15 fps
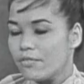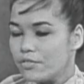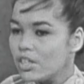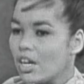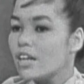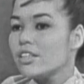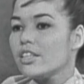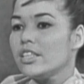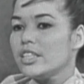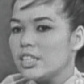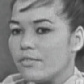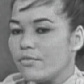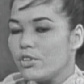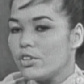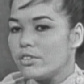Off target is
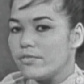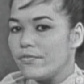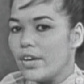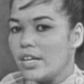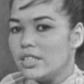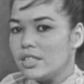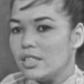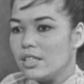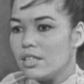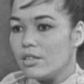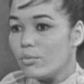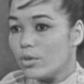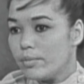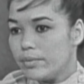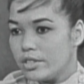if you're fencing
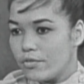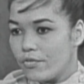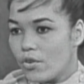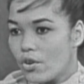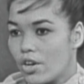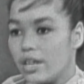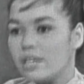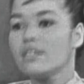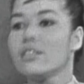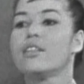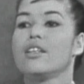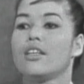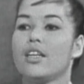in women's foil.